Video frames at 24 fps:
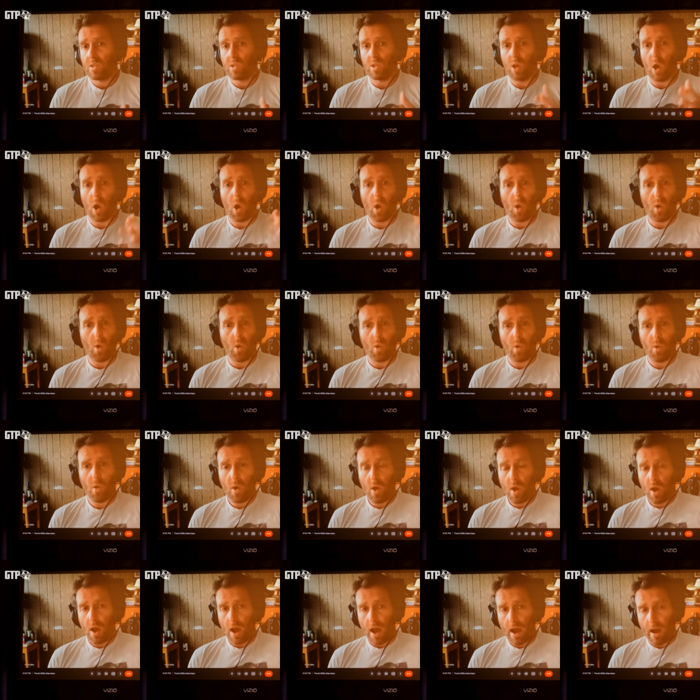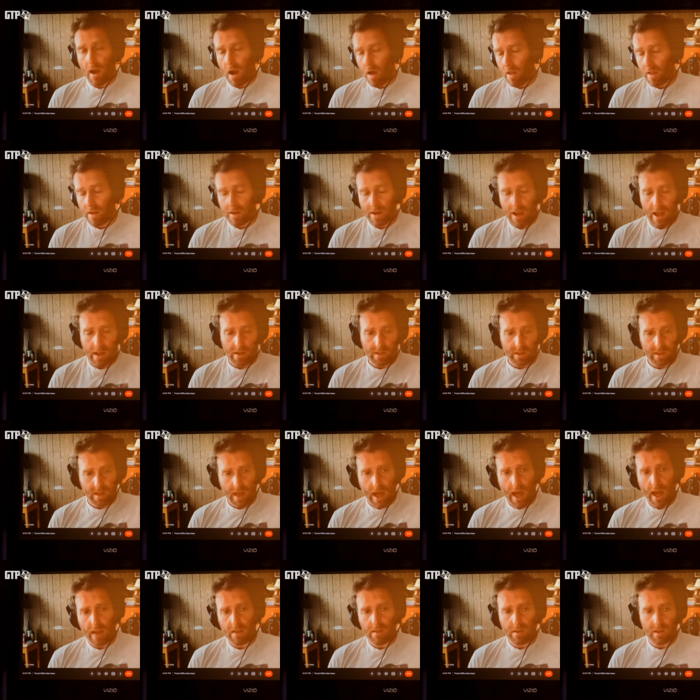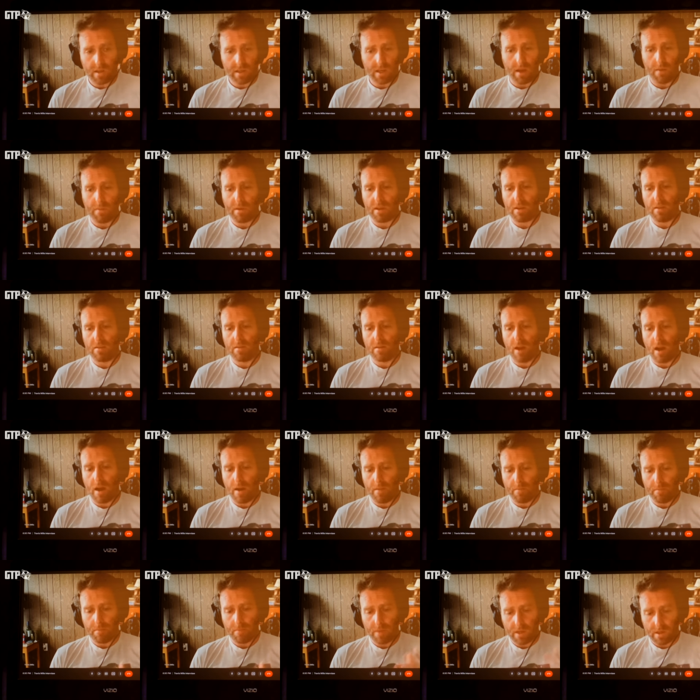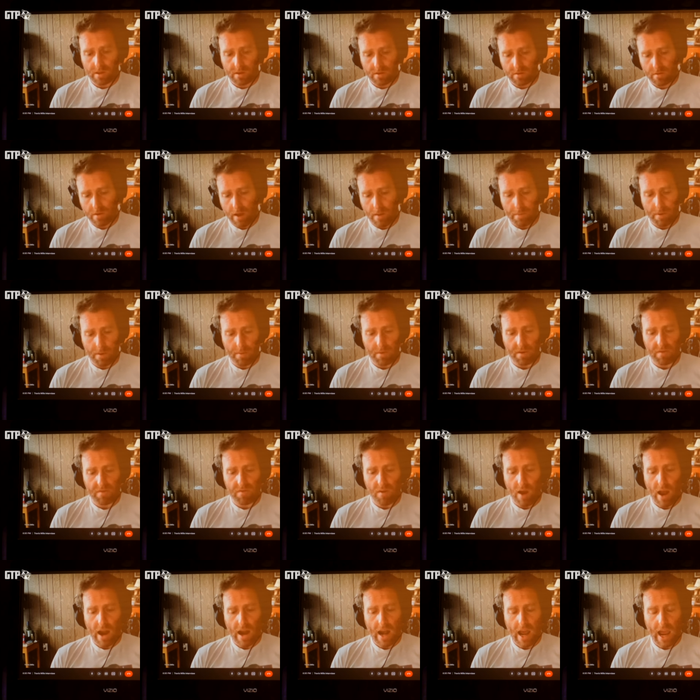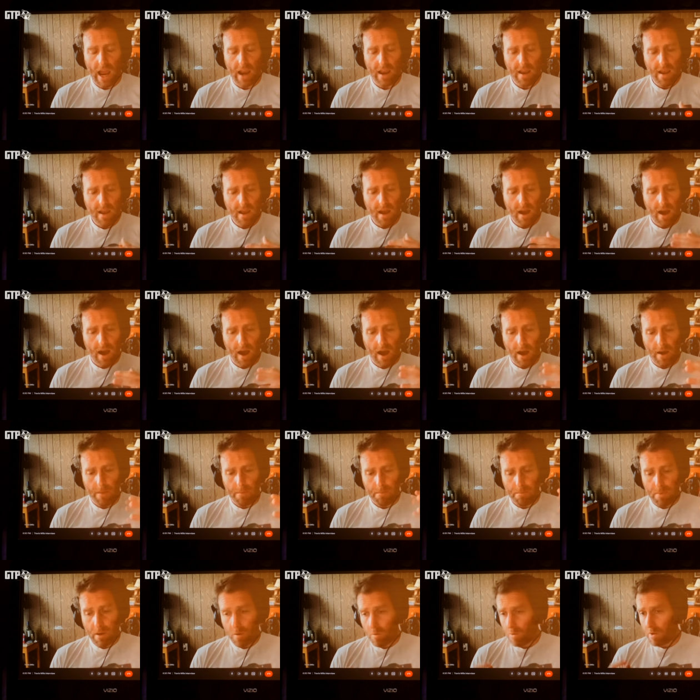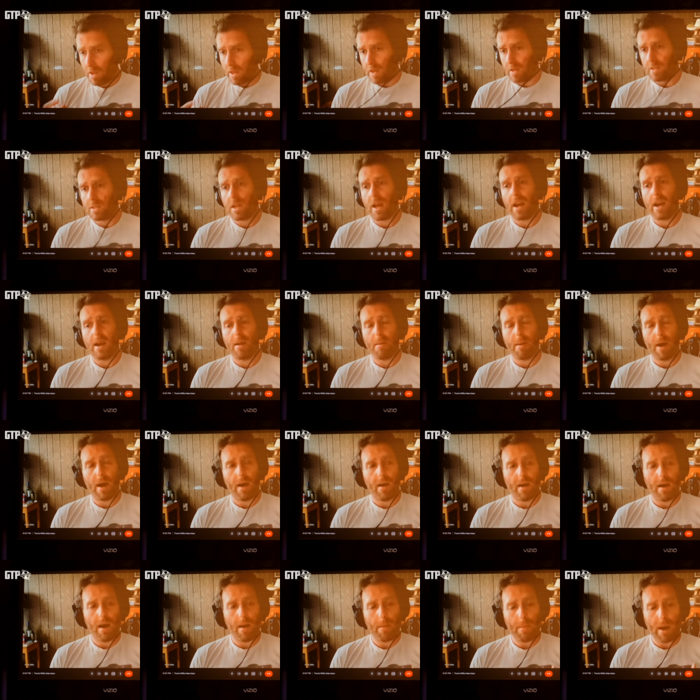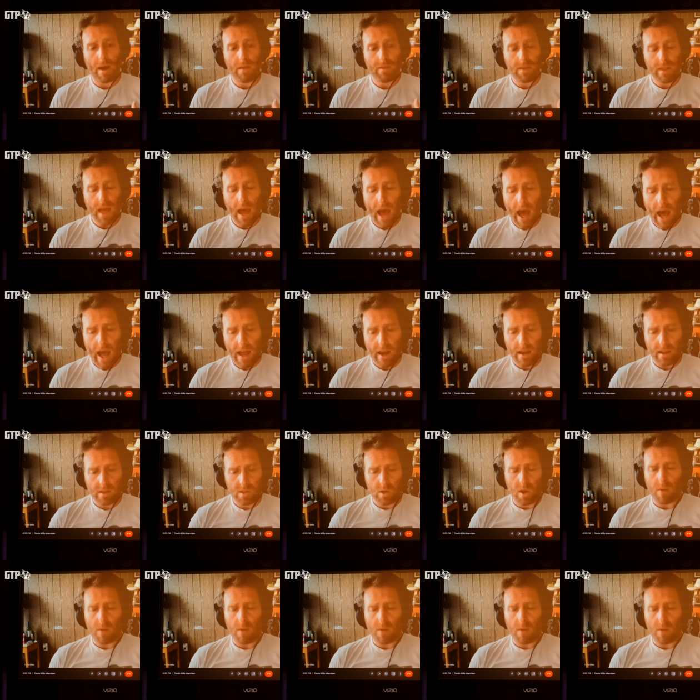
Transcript: So I'll announce that this coming, um, this upcoming Friday, um, but really excited about, about that.